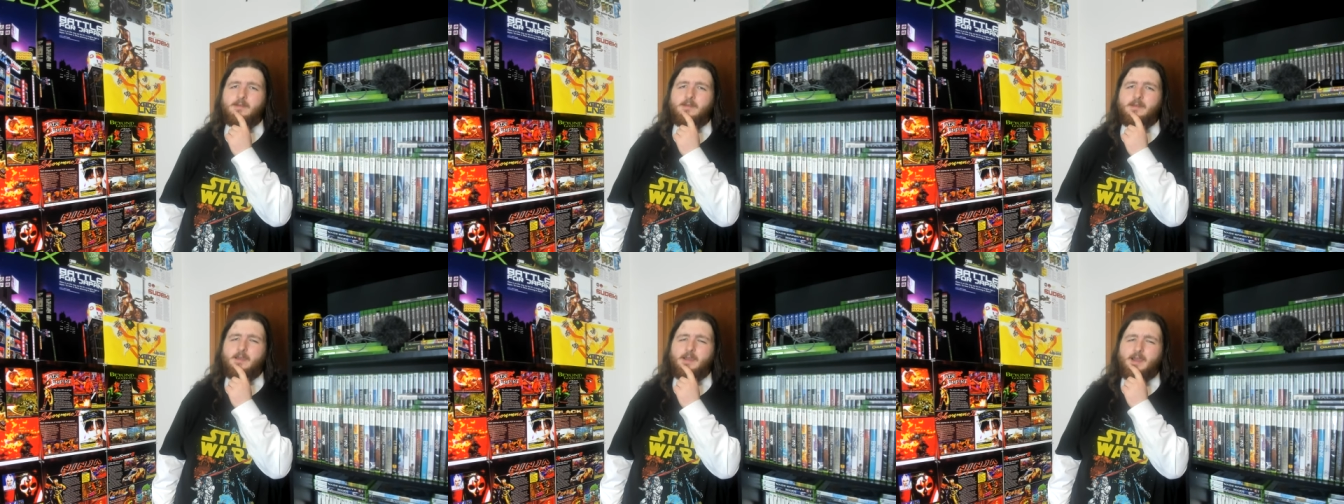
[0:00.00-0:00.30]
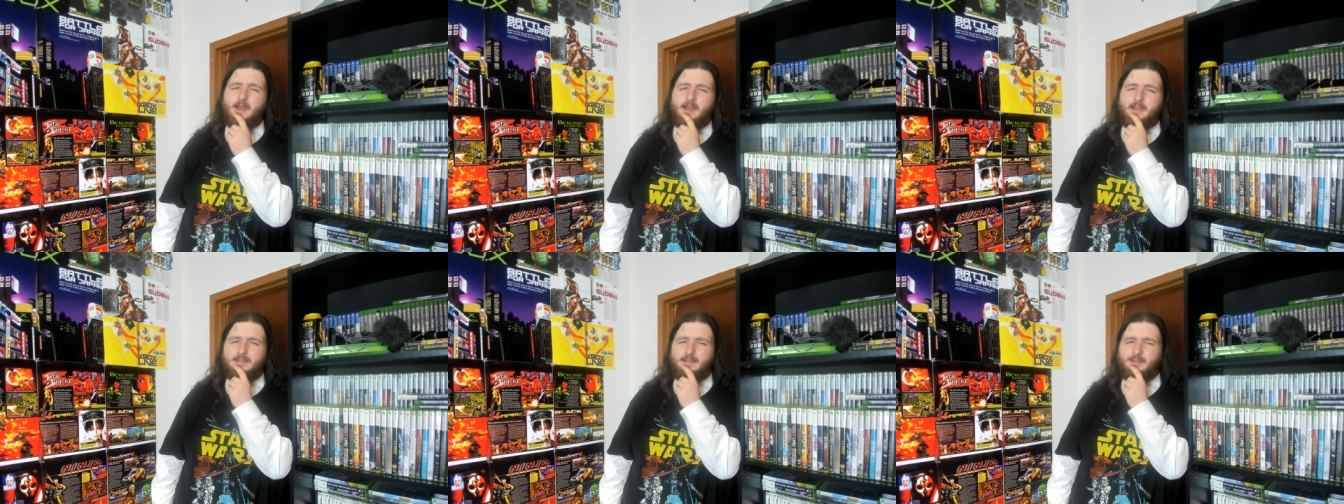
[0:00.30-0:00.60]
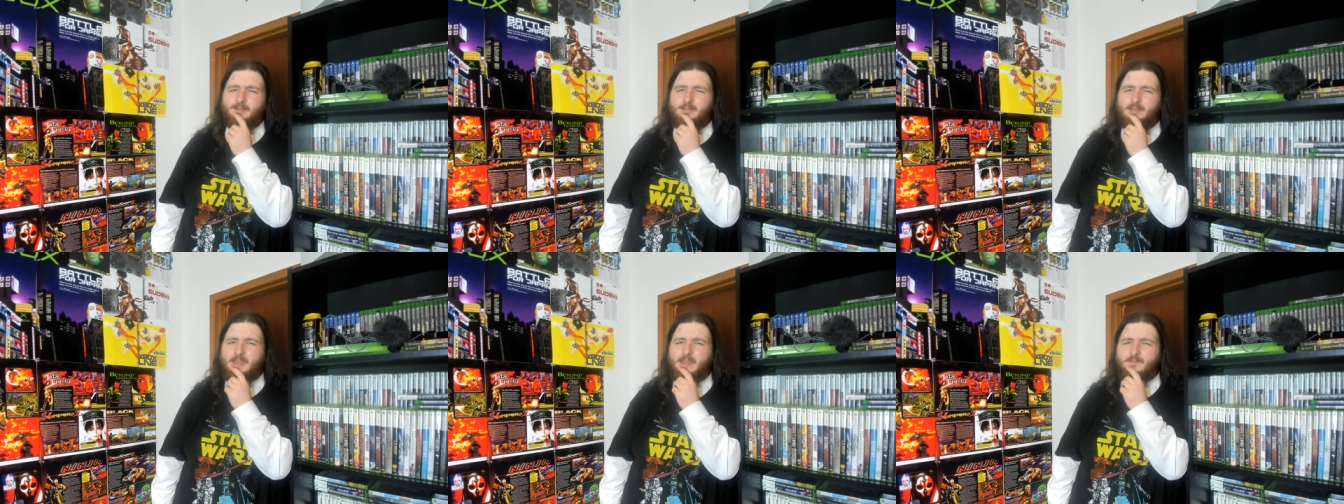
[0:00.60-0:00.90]
I
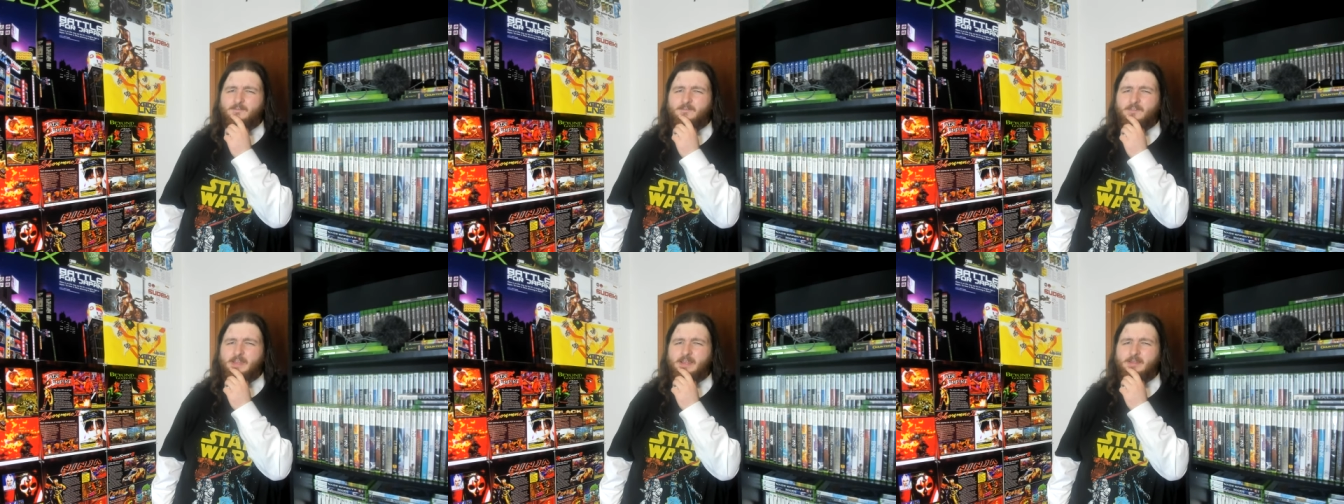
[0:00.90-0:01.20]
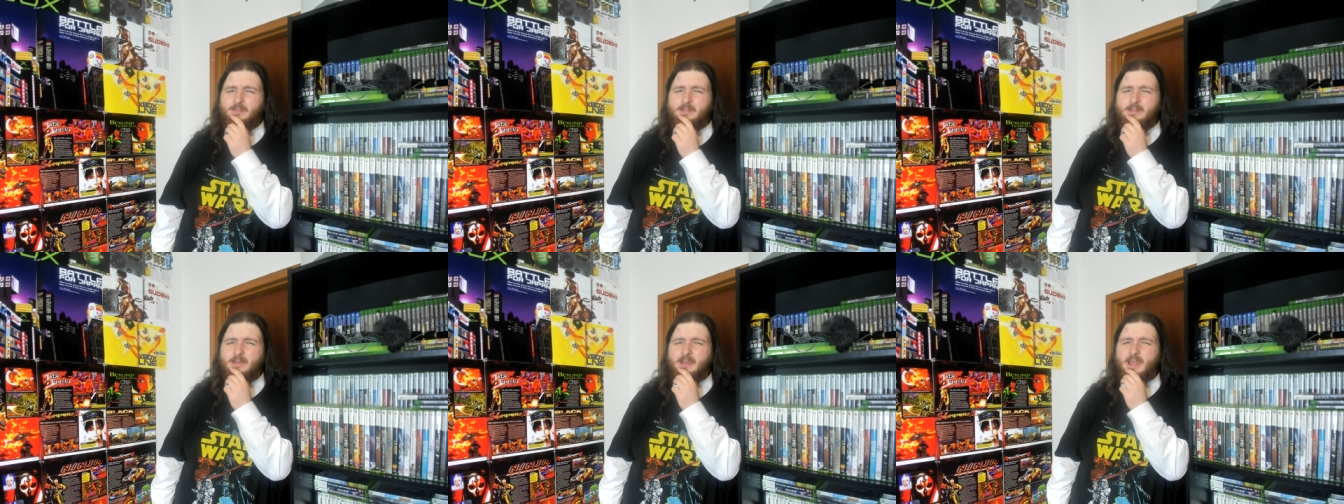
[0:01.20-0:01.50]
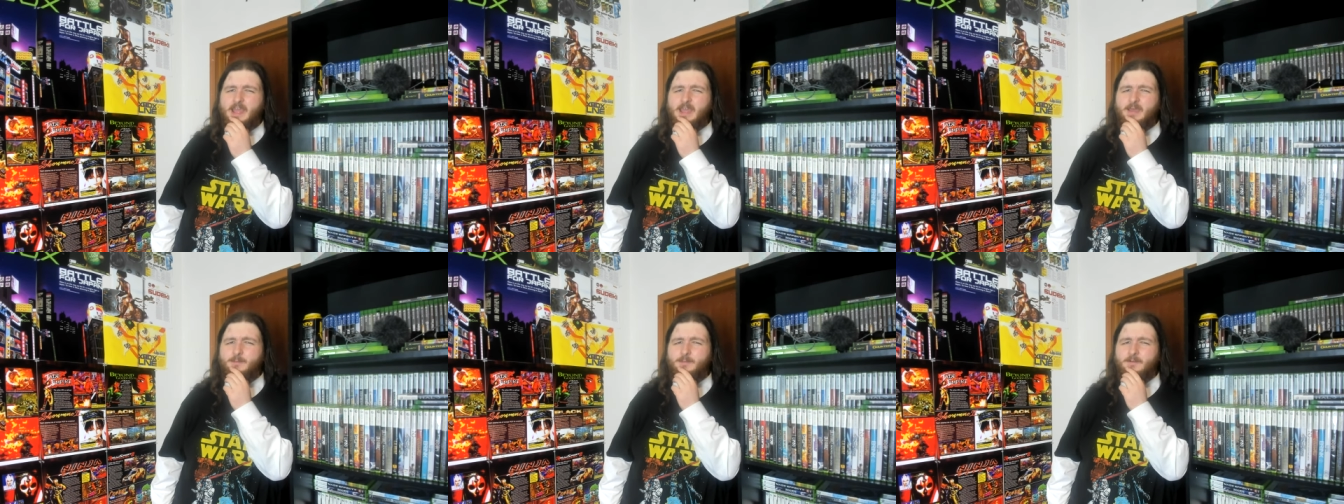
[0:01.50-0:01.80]
just can't figure the
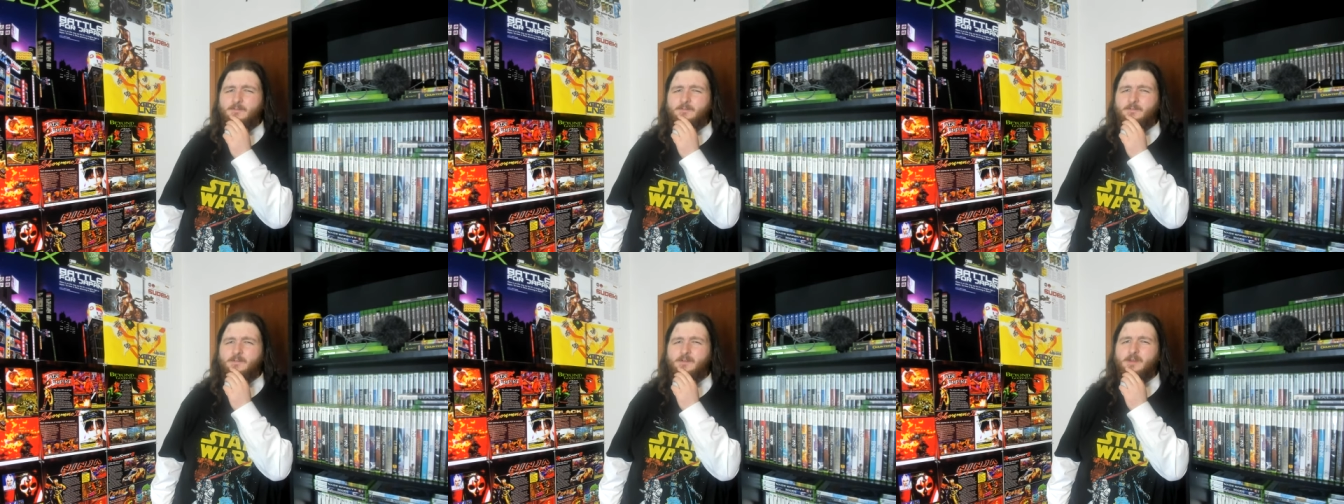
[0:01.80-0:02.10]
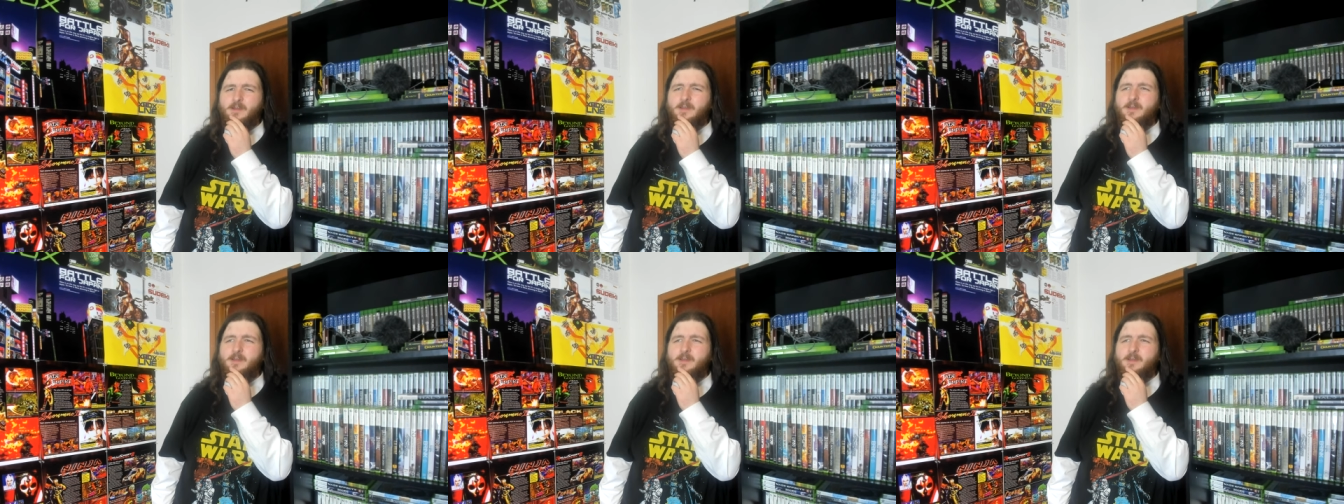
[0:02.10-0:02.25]
name of